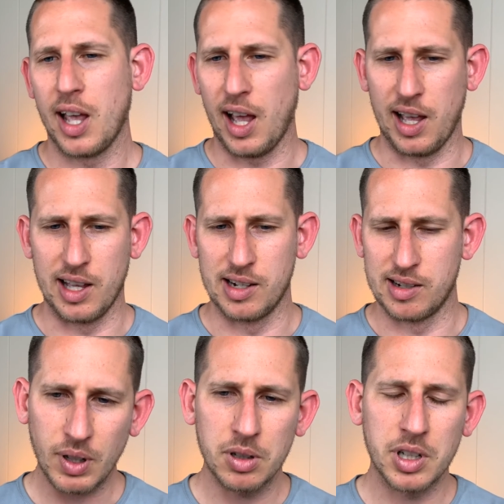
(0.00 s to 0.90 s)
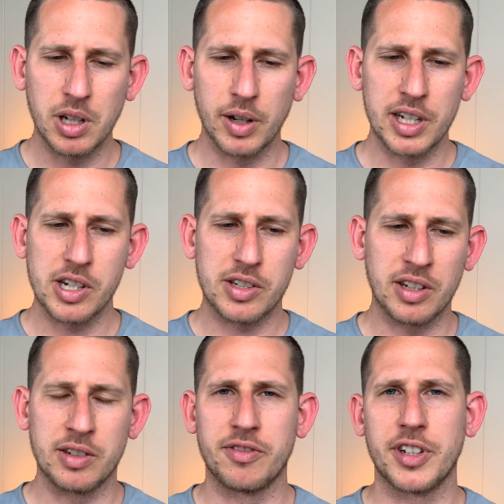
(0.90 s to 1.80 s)
And, it just
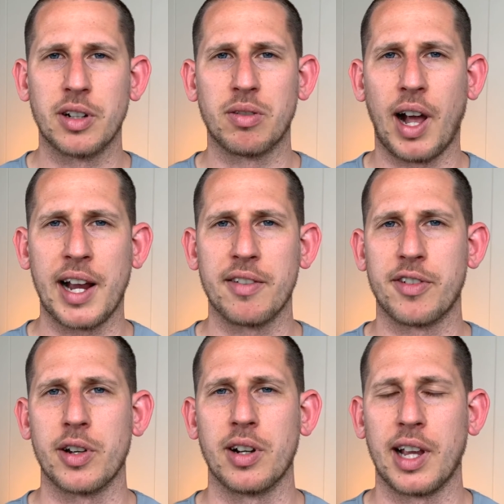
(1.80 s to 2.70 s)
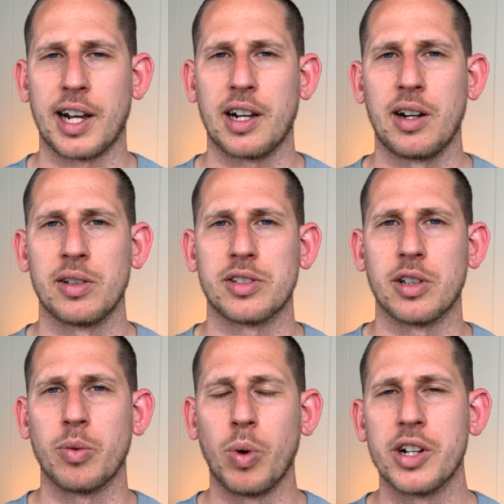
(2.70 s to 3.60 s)
doesn't feel right for you to let go. So
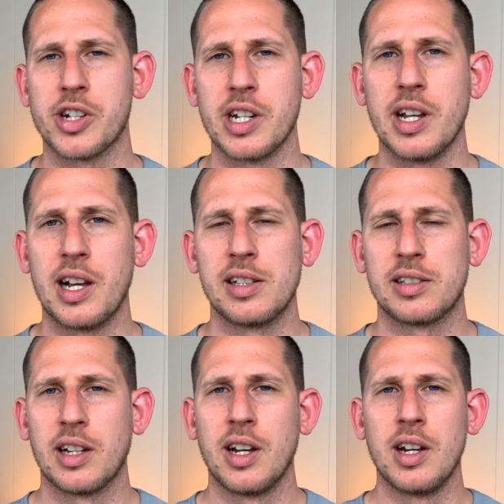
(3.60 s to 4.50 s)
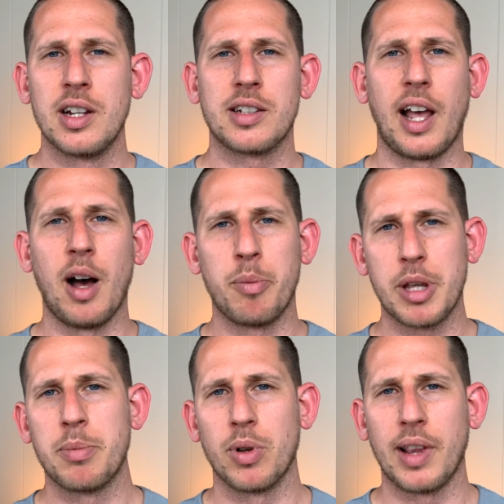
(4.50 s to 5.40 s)
what she does to help
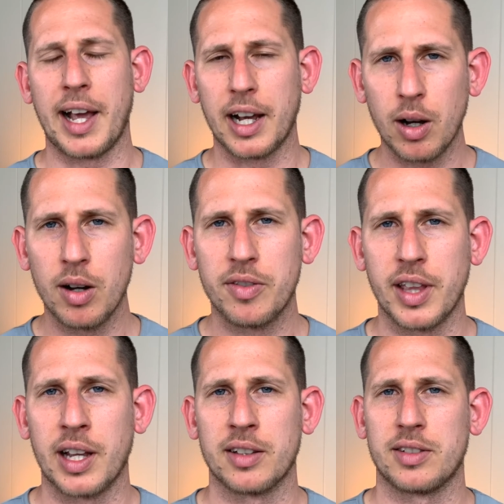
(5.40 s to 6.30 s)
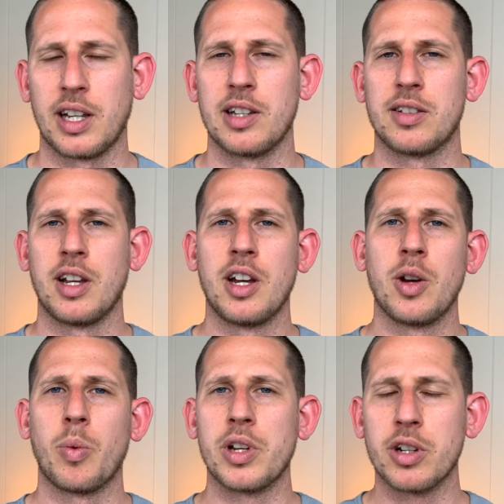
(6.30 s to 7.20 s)
people let go of things is,
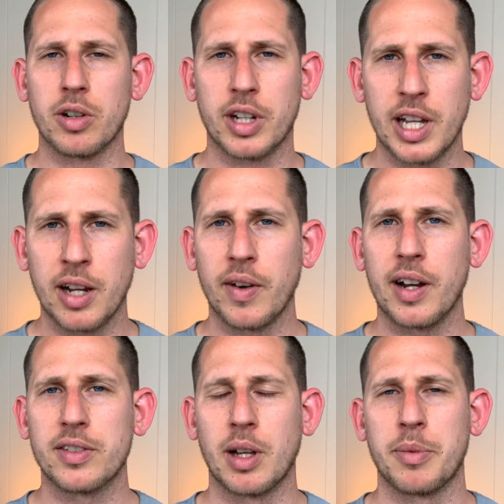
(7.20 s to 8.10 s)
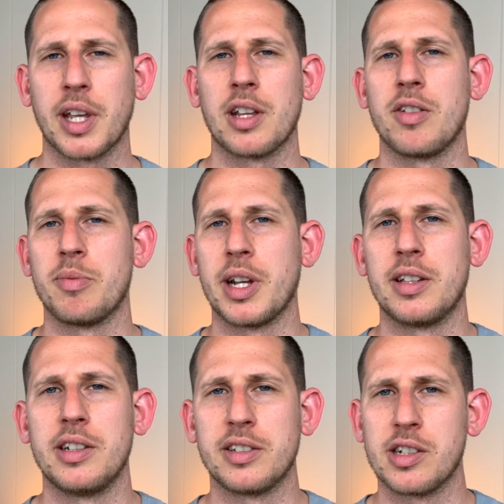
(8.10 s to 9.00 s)
when you're getting rid of something, you've made the
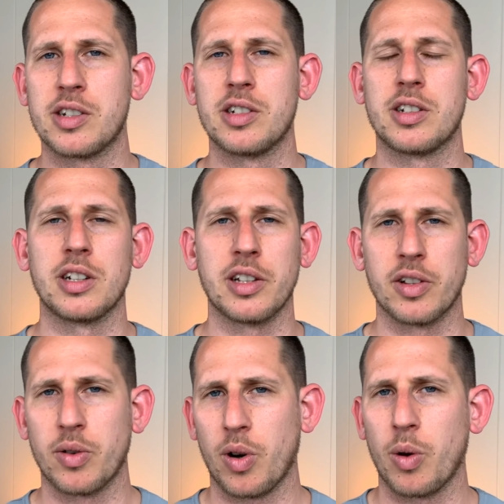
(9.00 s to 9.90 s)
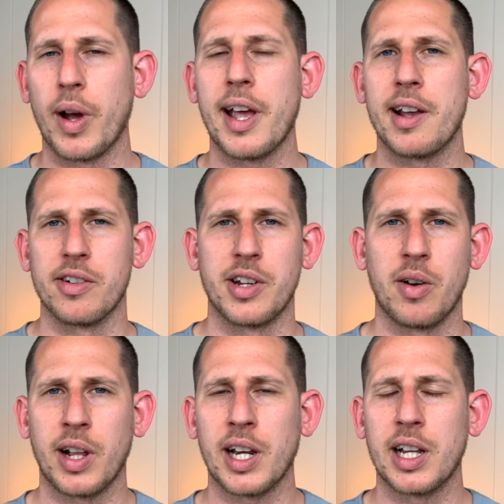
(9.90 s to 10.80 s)
decision to either throw it away or
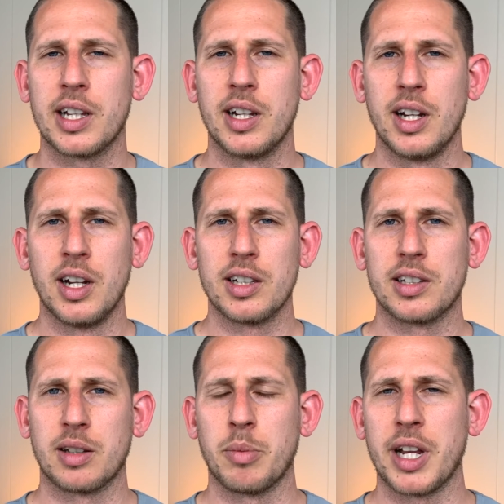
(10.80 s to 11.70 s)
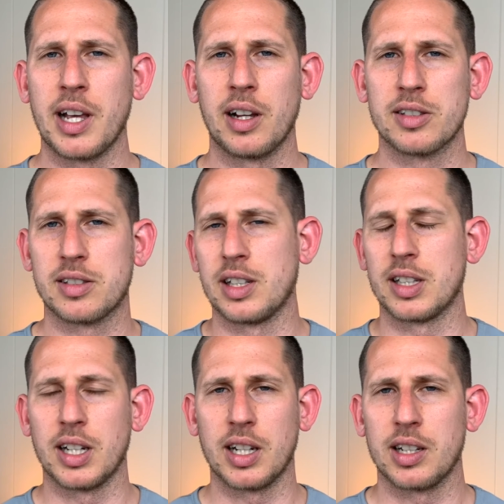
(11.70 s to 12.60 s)
donate it to somebody else and,
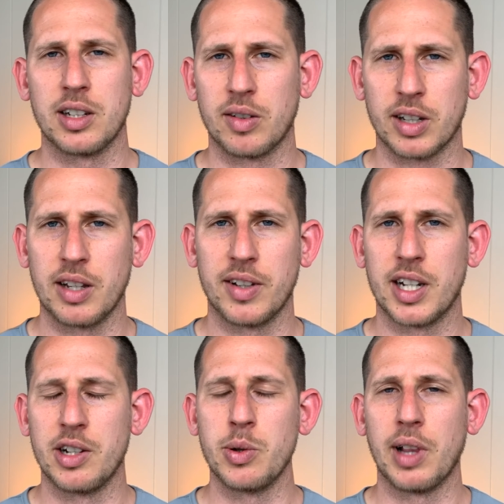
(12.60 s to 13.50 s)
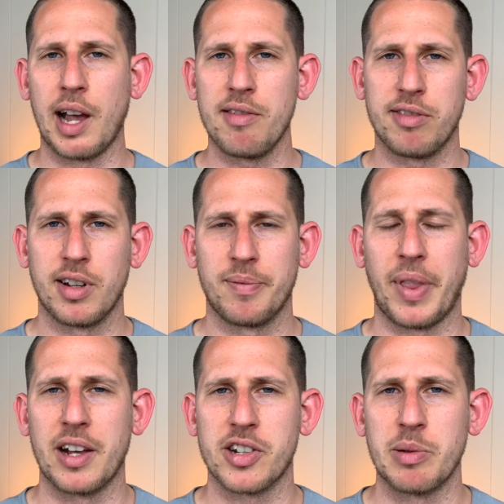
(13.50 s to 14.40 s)
give it a new life,
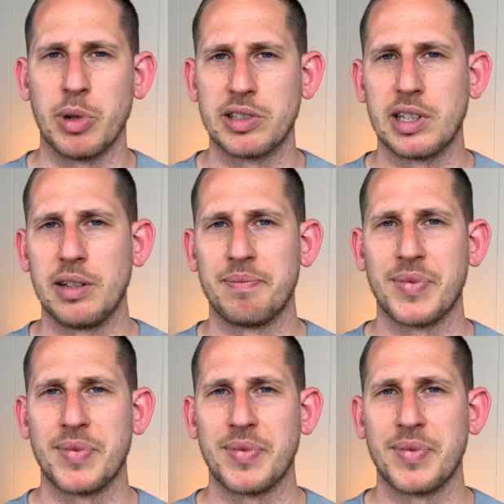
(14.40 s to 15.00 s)
as she puts it.